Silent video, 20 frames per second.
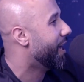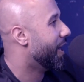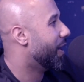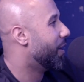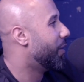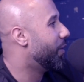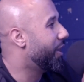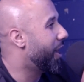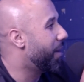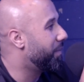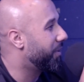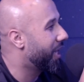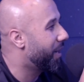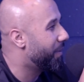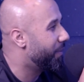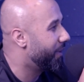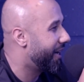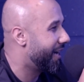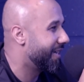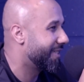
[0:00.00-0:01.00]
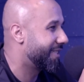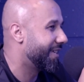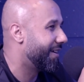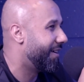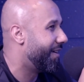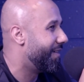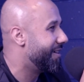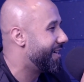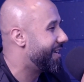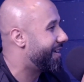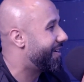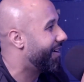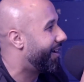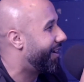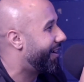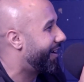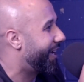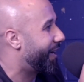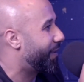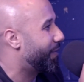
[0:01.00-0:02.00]
when I'm coming I say, holy
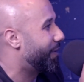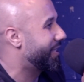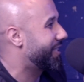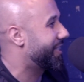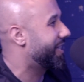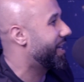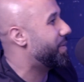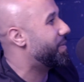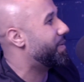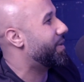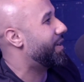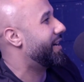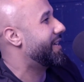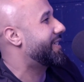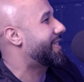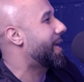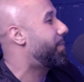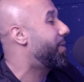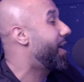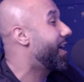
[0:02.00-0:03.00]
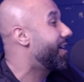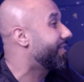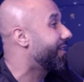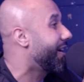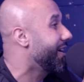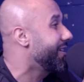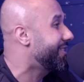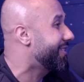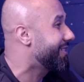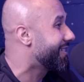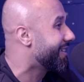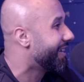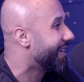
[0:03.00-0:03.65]
God, what's going on? Is that paradise?